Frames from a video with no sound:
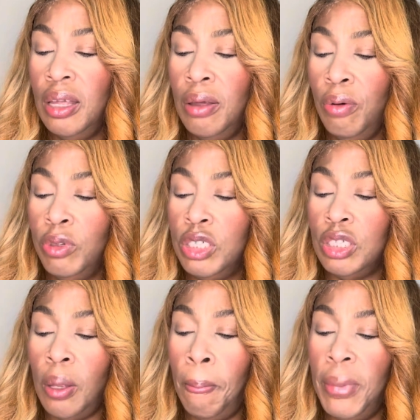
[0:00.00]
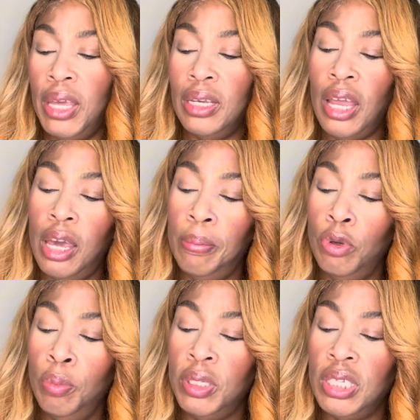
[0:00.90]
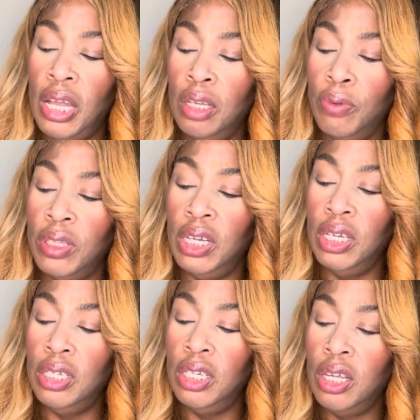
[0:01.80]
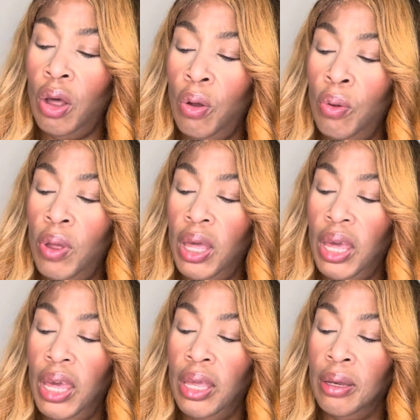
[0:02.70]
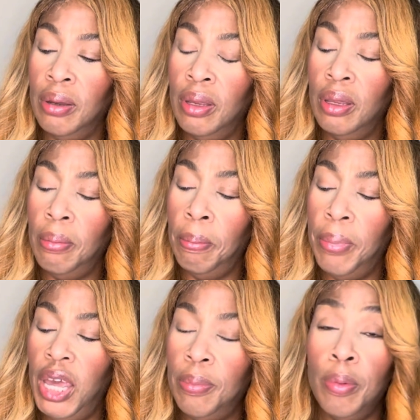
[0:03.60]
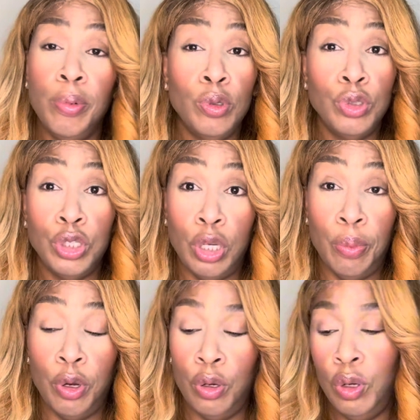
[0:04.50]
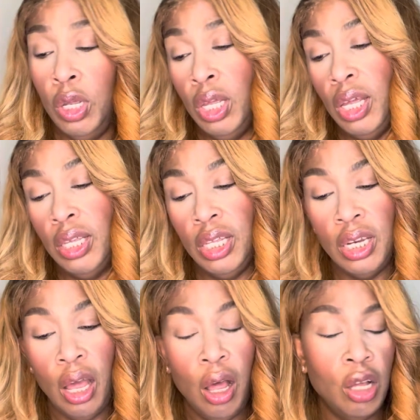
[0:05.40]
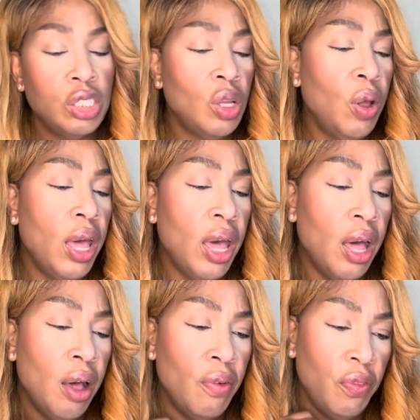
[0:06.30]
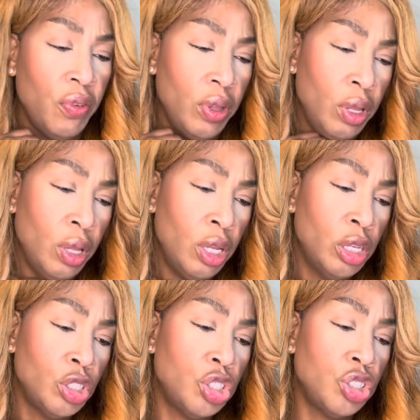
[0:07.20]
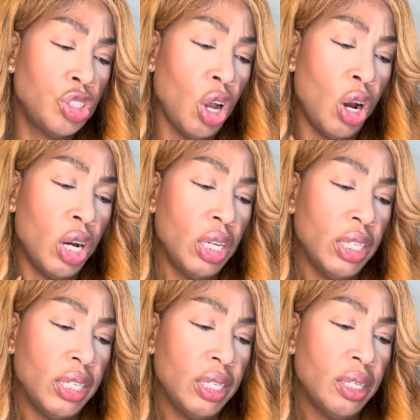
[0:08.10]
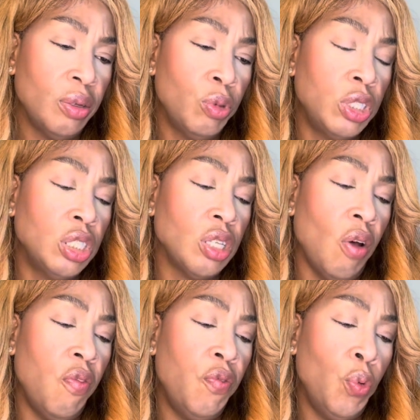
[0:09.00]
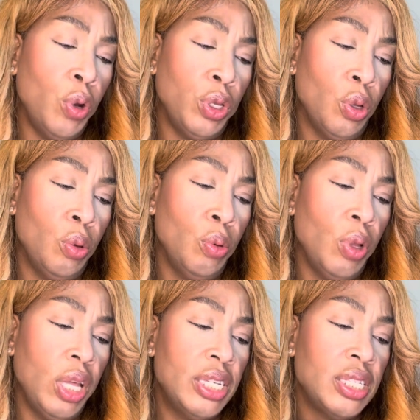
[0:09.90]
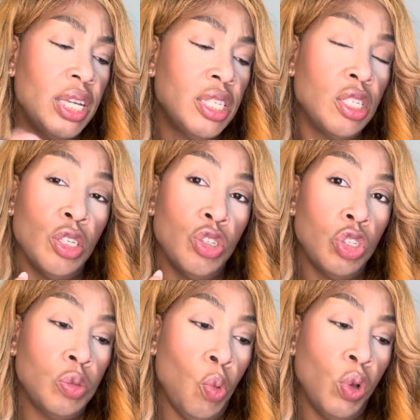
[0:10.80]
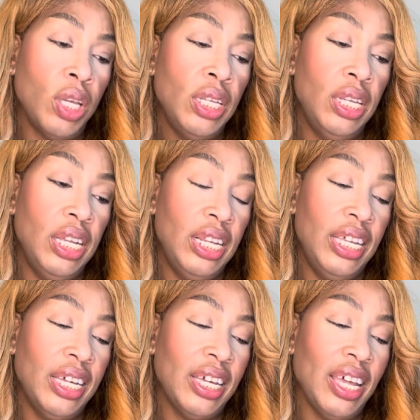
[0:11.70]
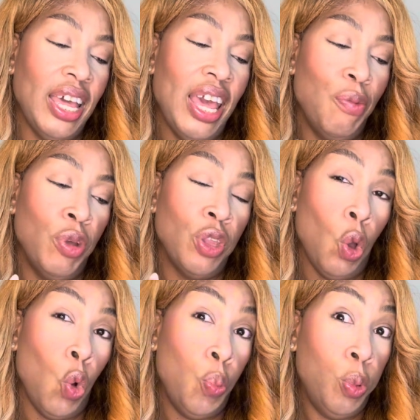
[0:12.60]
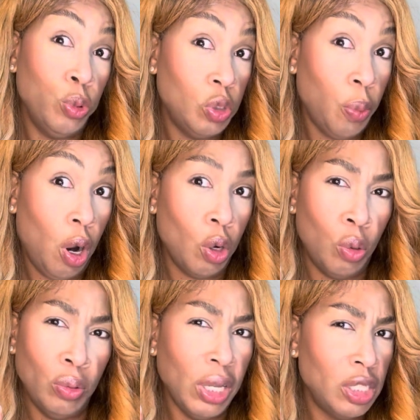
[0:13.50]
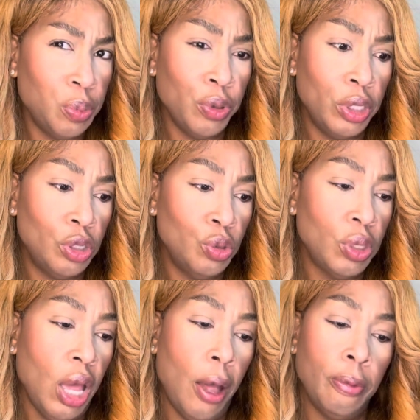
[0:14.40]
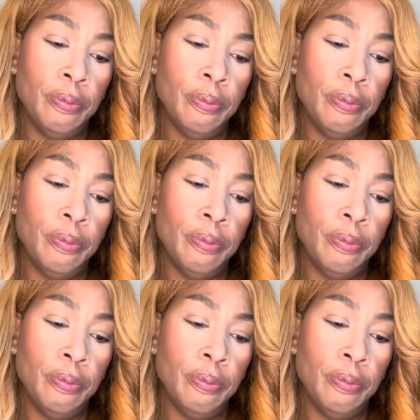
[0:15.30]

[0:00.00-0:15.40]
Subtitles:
which is a midnight blue metallic with indigo and baby blue shimmer. And then I also have Starling, which is a foil. It says it's a smoky lilac with opal sparkle. That's pretty too, y'all.